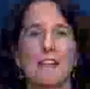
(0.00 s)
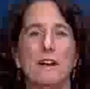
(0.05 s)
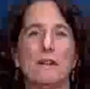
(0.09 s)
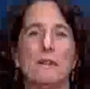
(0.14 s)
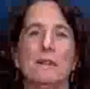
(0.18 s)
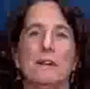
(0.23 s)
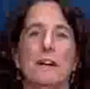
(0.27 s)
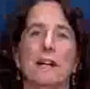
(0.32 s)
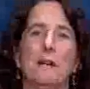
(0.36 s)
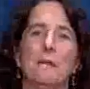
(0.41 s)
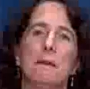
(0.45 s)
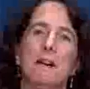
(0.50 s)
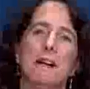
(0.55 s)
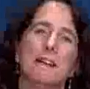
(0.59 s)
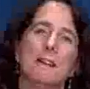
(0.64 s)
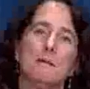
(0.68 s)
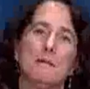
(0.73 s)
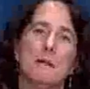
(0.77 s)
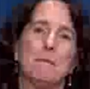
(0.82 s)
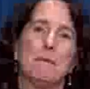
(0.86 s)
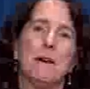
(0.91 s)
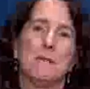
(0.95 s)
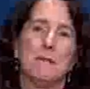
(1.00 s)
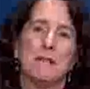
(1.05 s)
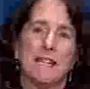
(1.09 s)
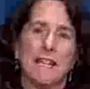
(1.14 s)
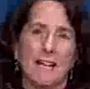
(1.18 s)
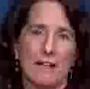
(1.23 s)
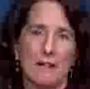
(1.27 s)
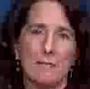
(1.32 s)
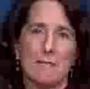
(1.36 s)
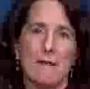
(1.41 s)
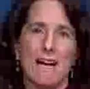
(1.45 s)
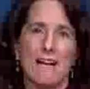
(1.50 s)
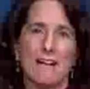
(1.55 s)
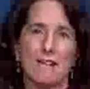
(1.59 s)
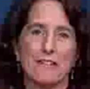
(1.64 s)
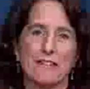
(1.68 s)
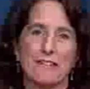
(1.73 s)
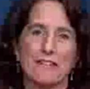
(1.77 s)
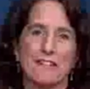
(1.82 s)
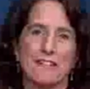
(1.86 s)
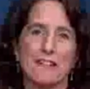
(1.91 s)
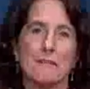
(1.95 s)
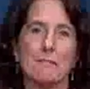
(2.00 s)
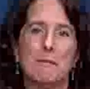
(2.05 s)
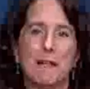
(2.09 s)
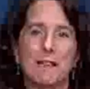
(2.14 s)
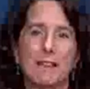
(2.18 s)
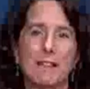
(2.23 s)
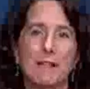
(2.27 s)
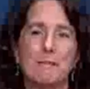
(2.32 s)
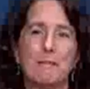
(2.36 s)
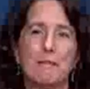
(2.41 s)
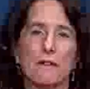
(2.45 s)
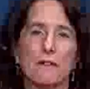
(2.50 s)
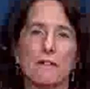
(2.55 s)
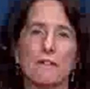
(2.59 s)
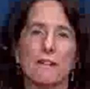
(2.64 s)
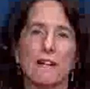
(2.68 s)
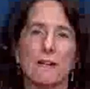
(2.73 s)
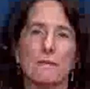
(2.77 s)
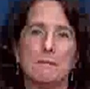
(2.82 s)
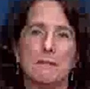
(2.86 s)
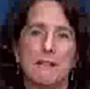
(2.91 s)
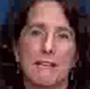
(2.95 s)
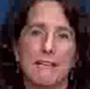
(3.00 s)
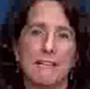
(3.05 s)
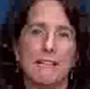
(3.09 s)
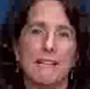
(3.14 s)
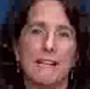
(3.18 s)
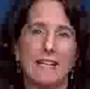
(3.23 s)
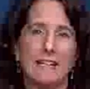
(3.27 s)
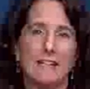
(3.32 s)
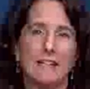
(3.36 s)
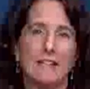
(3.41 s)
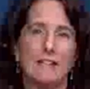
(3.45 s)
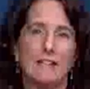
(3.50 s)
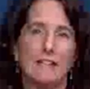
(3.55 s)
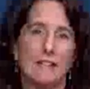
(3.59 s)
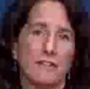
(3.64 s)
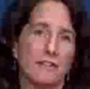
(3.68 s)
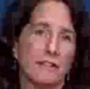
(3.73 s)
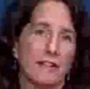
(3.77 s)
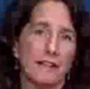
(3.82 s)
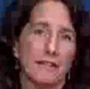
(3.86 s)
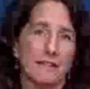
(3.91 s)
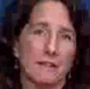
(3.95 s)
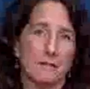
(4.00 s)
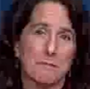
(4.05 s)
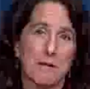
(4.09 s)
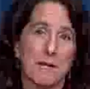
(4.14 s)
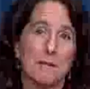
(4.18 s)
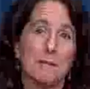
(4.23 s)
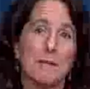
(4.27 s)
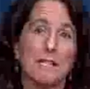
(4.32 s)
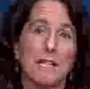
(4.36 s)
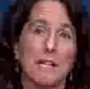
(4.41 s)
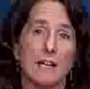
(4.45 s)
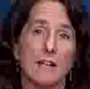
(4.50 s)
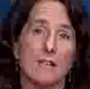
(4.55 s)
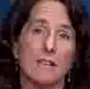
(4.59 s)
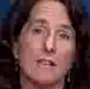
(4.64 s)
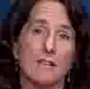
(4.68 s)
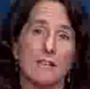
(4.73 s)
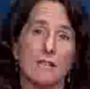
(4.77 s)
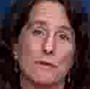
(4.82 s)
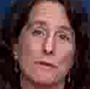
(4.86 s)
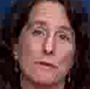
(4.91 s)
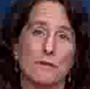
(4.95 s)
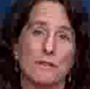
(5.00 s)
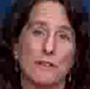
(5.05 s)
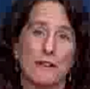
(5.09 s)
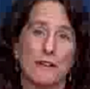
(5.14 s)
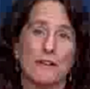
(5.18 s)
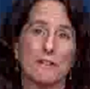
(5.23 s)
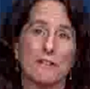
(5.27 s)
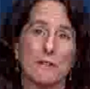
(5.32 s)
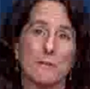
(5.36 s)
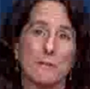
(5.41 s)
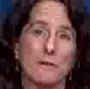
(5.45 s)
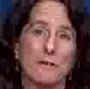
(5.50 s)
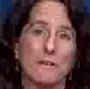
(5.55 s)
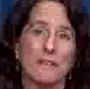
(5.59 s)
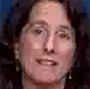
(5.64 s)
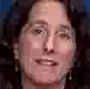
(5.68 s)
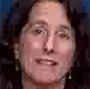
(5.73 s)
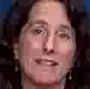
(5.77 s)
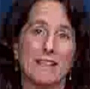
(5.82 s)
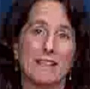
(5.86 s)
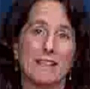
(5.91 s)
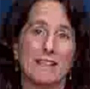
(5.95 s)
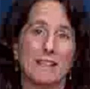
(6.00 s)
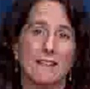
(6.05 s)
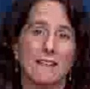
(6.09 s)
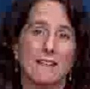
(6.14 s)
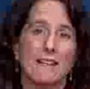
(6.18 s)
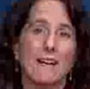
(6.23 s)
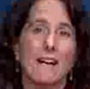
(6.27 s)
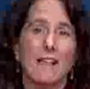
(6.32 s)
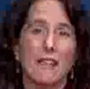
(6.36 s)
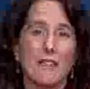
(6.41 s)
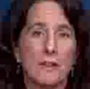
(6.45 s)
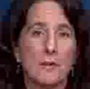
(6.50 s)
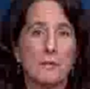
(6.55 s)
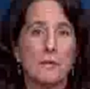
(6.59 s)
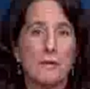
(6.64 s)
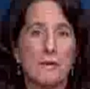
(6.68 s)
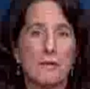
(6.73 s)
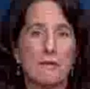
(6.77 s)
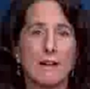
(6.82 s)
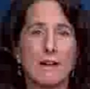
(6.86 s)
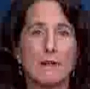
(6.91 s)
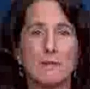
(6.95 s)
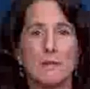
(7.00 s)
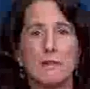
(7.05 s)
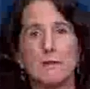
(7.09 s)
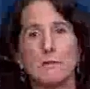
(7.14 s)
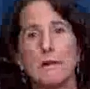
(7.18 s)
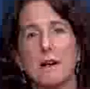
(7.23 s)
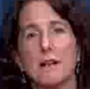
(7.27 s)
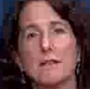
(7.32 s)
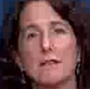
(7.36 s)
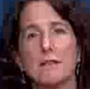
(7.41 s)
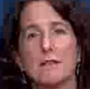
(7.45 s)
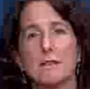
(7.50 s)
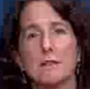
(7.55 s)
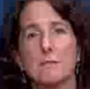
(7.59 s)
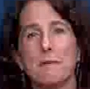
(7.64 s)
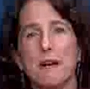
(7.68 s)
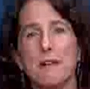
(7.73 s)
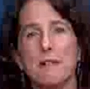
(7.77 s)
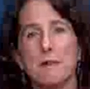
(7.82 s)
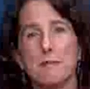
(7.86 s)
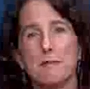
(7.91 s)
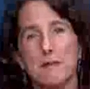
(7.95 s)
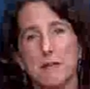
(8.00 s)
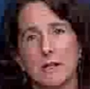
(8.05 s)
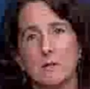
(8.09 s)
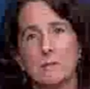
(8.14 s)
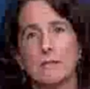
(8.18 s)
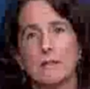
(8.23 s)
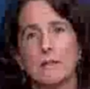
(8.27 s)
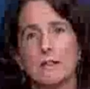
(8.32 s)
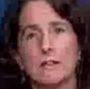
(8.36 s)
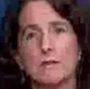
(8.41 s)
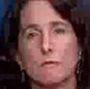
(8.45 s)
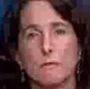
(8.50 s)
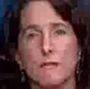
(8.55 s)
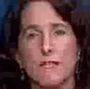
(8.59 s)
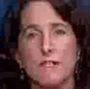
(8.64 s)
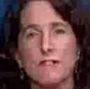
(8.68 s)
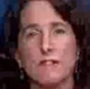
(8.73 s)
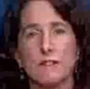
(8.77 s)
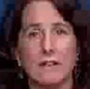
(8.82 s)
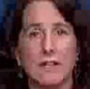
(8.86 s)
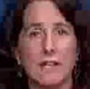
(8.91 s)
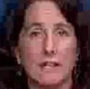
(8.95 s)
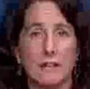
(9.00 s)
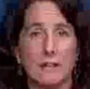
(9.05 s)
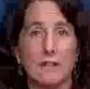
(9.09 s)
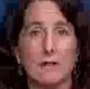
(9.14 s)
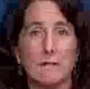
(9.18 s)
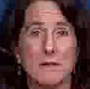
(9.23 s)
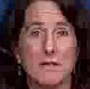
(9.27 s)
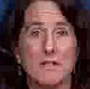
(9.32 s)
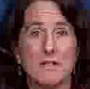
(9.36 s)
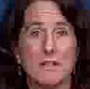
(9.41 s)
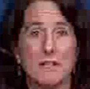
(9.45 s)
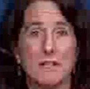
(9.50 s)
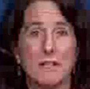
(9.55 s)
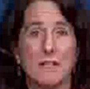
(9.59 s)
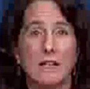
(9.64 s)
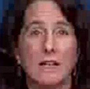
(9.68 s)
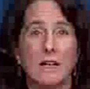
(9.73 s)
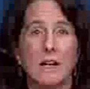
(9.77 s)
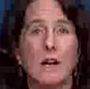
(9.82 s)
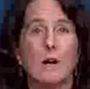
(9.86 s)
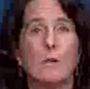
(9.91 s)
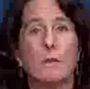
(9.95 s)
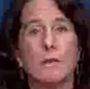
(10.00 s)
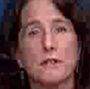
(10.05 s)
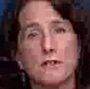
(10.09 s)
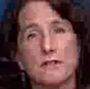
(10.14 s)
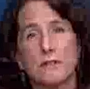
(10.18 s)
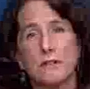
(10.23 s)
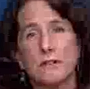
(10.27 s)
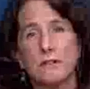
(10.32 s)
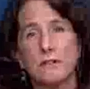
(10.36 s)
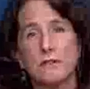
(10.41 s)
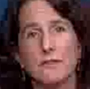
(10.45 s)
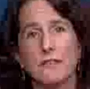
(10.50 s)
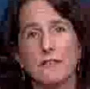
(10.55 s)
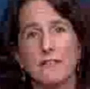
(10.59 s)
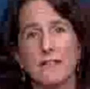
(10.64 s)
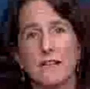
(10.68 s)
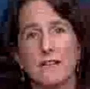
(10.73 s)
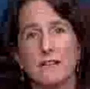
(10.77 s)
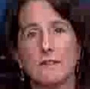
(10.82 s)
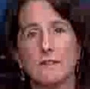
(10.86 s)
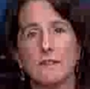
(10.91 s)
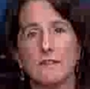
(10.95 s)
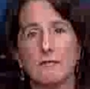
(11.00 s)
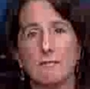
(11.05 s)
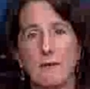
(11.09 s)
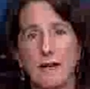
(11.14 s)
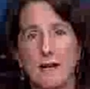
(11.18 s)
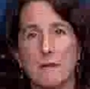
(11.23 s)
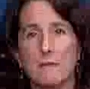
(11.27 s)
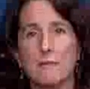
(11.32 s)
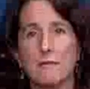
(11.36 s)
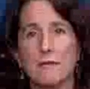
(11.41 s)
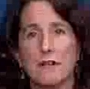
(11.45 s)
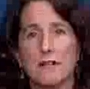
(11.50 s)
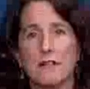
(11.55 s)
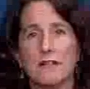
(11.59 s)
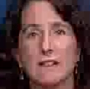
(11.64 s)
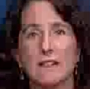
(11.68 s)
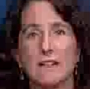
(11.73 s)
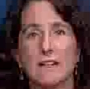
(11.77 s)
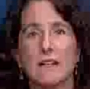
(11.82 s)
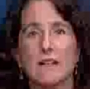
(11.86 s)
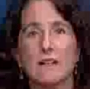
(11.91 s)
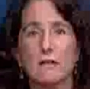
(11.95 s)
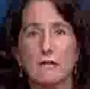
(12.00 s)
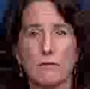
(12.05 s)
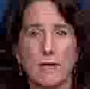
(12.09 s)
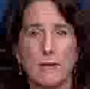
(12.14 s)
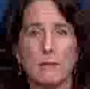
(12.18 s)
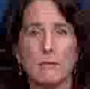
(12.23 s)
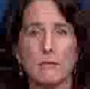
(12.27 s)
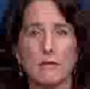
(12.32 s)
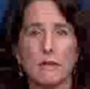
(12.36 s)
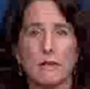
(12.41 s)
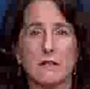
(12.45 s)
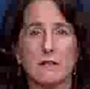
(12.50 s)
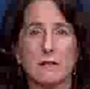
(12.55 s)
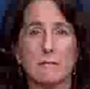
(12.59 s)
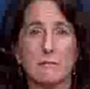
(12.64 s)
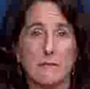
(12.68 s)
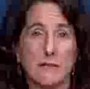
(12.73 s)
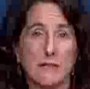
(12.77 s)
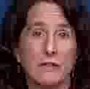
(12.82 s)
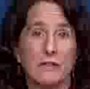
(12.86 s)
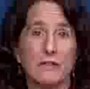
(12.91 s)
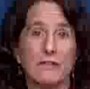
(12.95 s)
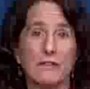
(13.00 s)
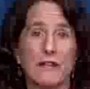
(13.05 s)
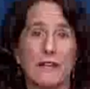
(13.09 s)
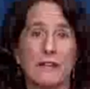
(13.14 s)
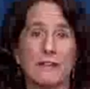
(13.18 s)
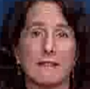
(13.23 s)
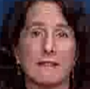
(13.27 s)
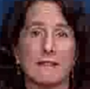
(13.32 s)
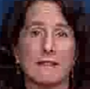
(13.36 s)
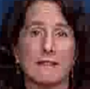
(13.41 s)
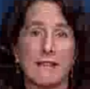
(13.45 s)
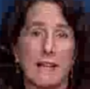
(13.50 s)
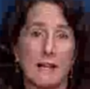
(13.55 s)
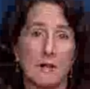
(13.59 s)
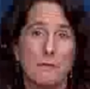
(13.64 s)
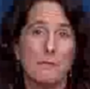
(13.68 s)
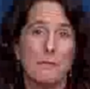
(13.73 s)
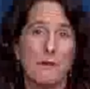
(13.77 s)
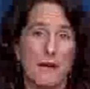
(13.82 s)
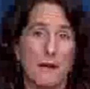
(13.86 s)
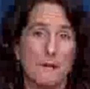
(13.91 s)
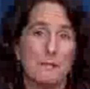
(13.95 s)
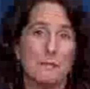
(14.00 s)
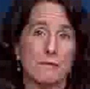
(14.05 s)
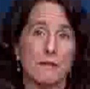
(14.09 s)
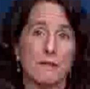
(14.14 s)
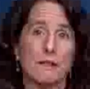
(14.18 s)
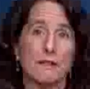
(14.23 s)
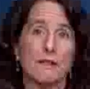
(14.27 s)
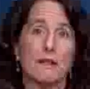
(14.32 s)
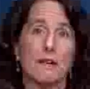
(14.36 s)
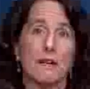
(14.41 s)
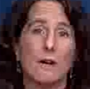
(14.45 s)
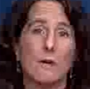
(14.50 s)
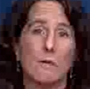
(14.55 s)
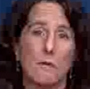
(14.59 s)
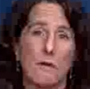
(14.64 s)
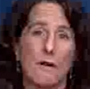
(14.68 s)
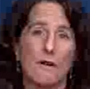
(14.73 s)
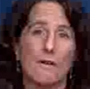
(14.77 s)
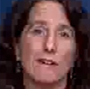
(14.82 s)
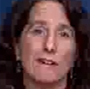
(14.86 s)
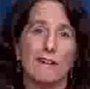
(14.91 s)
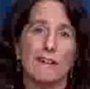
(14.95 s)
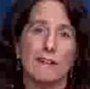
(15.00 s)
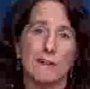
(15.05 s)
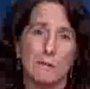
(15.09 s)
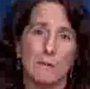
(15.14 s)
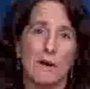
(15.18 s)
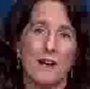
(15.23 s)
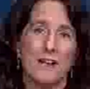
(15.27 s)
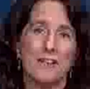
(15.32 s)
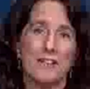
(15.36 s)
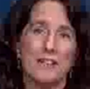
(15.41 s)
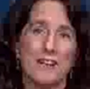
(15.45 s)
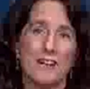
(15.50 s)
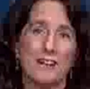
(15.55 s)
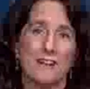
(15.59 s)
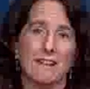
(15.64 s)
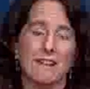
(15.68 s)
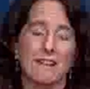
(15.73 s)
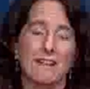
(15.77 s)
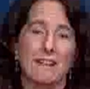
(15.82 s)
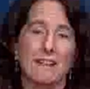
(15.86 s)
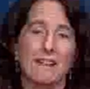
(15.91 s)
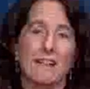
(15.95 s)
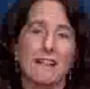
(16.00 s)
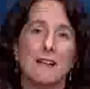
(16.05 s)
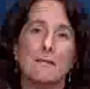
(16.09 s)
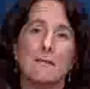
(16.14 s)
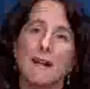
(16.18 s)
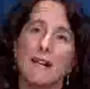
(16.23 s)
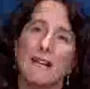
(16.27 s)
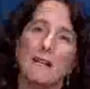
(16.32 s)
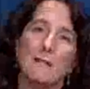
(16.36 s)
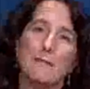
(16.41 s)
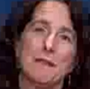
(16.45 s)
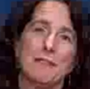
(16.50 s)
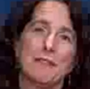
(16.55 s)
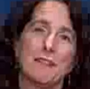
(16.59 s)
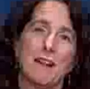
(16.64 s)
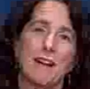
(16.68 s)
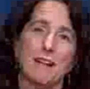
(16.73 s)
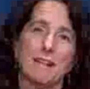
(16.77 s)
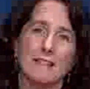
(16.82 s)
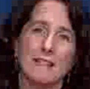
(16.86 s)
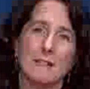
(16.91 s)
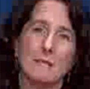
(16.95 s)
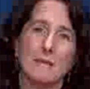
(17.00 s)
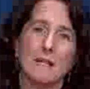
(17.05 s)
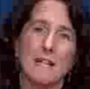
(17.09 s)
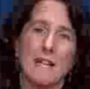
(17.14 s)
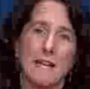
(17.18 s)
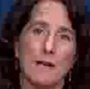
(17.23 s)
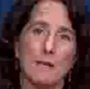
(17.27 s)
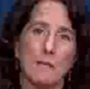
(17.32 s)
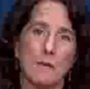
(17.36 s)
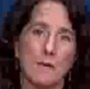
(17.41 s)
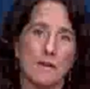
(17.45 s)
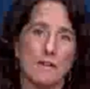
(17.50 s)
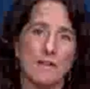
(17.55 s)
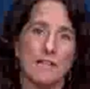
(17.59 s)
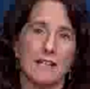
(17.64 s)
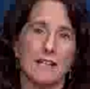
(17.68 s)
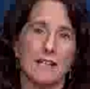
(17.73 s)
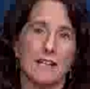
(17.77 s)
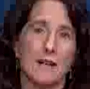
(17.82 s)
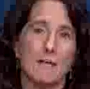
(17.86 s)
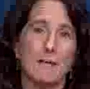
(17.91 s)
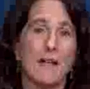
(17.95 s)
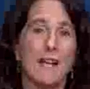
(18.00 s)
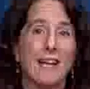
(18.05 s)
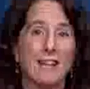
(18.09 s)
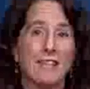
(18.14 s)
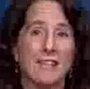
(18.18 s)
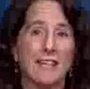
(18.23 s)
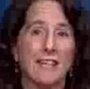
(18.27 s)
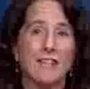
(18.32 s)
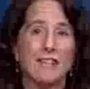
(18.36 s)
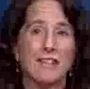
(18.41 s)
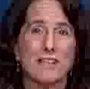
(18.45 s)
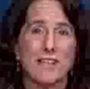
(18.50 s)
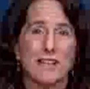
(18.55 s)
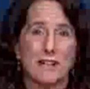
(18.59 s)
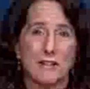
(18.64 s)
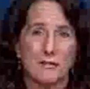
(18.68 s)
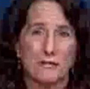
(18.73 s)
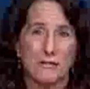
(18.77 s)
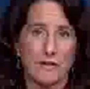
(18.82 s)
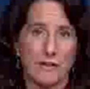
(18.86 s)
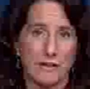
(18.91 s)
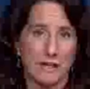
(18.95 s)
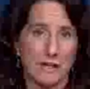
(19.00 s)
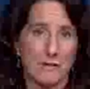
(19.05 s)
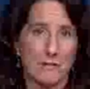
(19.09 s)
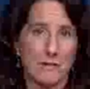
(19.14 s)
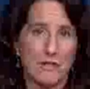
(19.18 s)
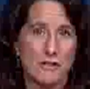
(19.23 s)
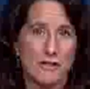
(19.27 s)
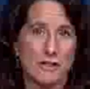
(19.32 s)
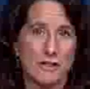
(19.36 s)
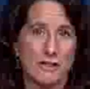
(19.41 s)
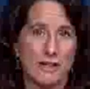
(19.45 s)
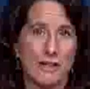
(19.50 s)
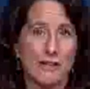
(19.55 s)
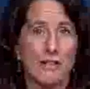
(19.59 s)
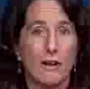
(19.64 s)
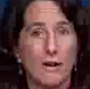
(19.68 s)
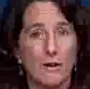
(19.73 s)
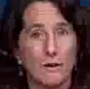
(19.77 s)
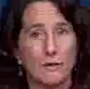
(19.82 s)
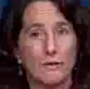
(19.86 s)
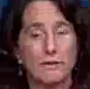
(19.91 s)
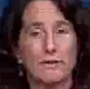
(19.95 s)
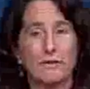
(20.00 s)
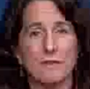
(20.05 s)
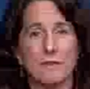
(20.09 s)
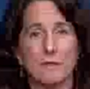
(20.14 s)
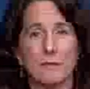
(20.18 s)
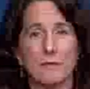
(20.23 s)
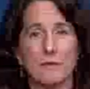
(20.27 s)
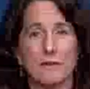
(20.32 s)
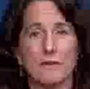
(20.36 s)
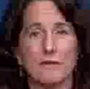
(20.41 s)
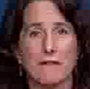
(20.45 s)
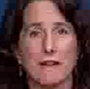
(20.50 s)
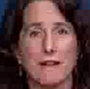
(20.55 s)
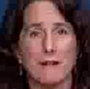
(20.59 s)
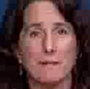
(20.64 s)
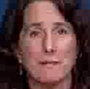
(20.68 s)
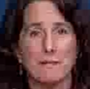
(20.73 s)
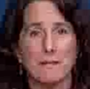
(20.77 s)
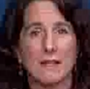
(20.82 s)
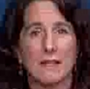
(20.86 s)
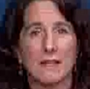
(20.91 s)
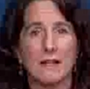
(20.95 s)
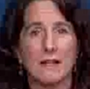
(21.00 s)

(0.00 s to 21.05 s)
Hello, and welcome to Public Health Matters, a monthly program dedicated to discussing public health issues in our community. This program is sponsored by the Middle-Brook Regional Health Commission, which serves the towns of Bound Brook, Greenbrook, Middlesex, South Bound Brook, Warren, and Watchung. My name is Colleen McKay Wharton, and I'm the health educator for the Commission and the host of this program.